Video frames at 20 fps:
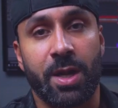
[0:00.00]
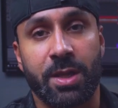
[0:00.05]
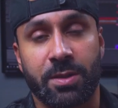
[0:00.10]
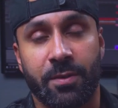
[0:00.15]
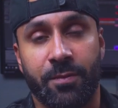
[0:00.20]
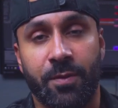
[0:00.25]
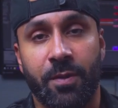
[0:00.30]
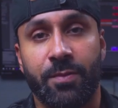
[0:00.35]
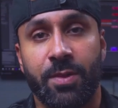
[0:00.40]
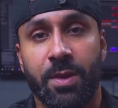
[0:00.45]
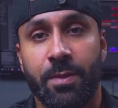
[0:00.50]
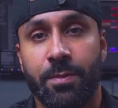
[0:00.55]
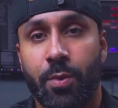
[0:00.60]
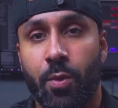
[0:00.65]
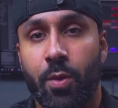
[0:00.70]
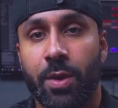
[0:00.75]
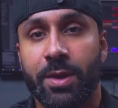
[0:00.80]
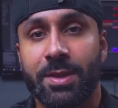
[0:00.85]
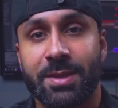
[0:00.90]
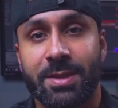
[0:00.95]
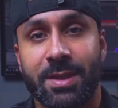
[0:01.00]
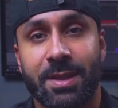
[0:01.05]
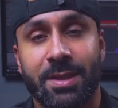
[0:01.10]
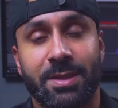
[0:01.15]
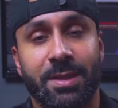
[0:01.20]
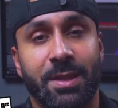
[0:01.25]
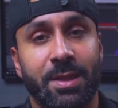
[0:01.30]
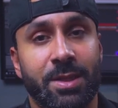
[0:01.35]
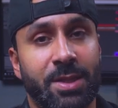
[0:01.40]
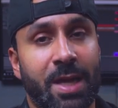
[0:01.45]
is a
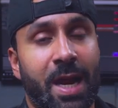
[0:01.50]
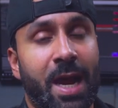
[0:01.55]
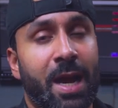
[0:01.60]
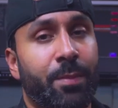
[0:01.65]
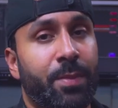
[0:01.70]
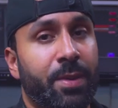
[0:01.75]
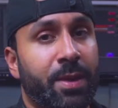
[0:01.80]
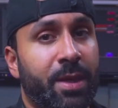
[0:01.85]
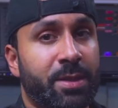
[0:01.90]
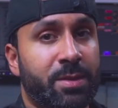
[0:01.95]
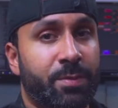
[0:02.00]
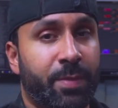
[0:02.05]
15.6-inch IPS